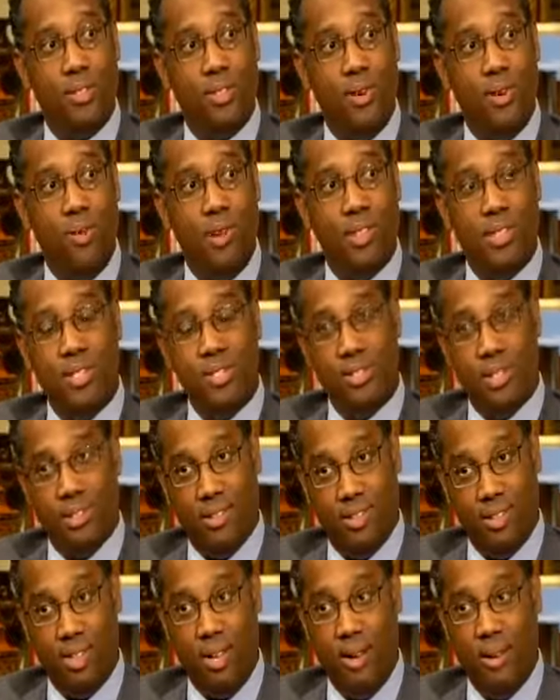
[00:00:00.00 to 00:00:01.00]
So once he set
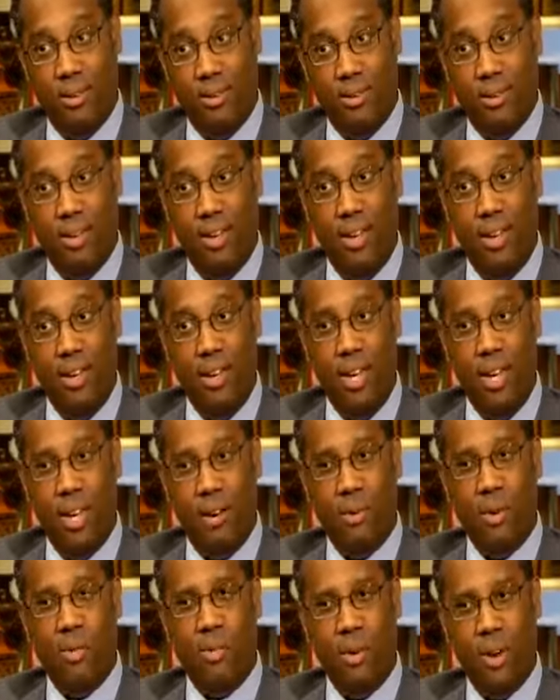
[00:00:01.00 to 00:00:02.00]
the tone, and
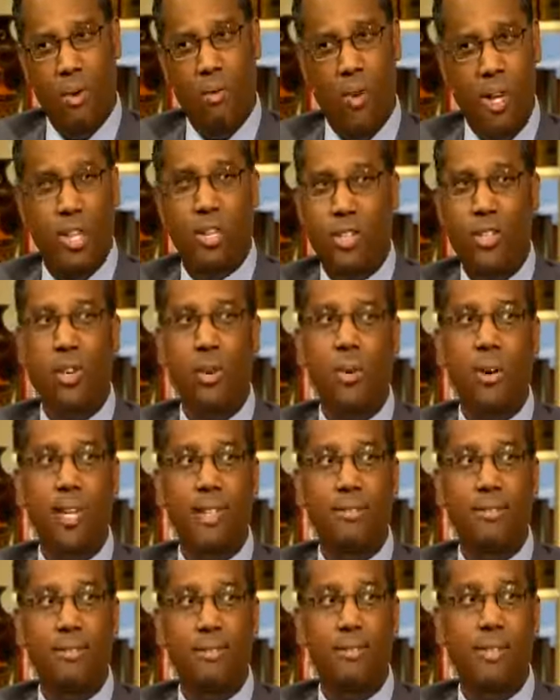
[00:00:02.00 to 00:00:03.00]
everyone thought we could do it,